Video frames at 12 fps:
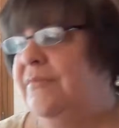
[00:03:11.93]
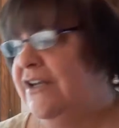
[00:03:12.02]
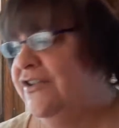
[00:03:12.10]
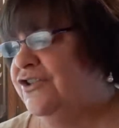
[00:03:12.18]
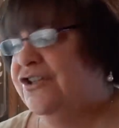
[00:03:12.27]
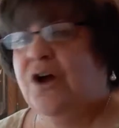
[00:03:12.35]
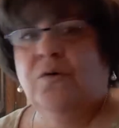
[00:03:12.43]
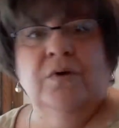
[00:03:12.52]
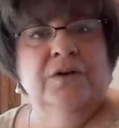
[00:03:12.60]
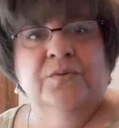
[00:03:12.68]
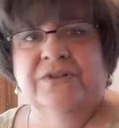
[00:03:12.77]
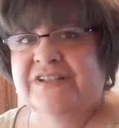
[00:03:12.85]
because no
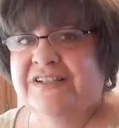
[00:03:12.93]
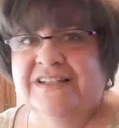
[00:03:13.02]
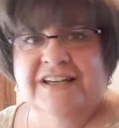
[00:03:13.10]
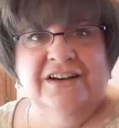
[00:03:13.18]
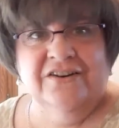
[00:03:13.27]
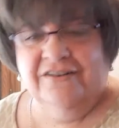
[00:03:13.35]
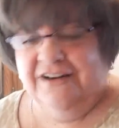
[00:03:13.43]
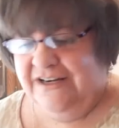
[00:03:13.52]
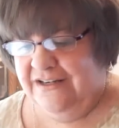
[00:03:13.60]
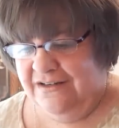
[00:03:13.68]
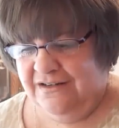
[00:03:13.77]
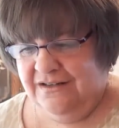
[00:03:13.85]
one was
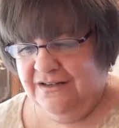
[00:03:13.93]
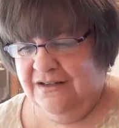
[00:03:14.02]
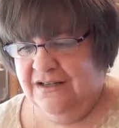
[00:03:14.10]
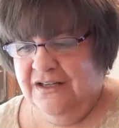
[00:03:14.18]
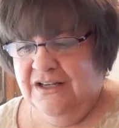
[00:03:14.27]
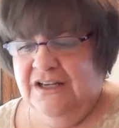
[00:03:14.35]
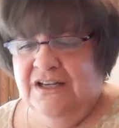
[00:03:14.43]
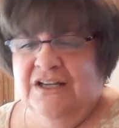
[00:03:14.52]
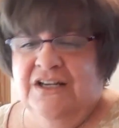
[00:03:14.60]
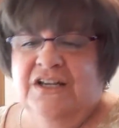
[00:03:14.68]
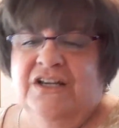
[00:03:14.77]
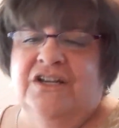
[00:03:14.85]
steering.
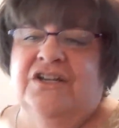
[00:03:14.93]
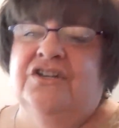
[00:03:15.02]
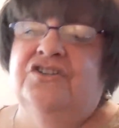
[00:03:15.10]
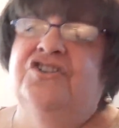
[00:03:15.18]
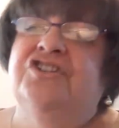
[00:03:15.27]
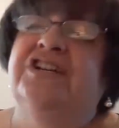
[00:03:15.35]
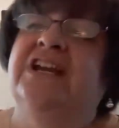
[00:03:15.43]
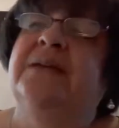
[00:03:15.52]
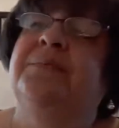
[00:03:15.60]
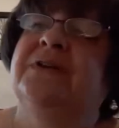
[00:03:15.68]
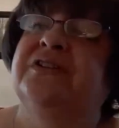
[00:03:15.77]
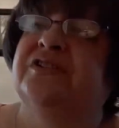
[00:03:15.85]

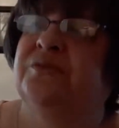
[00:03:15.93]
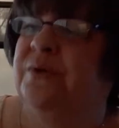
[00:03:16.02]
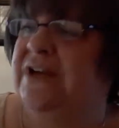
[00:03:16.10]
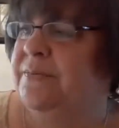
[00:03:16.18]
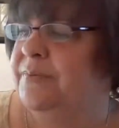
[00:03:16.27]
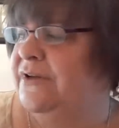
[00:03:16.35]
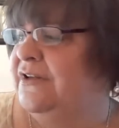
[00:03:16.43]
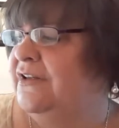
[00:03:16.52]
Sheep sweep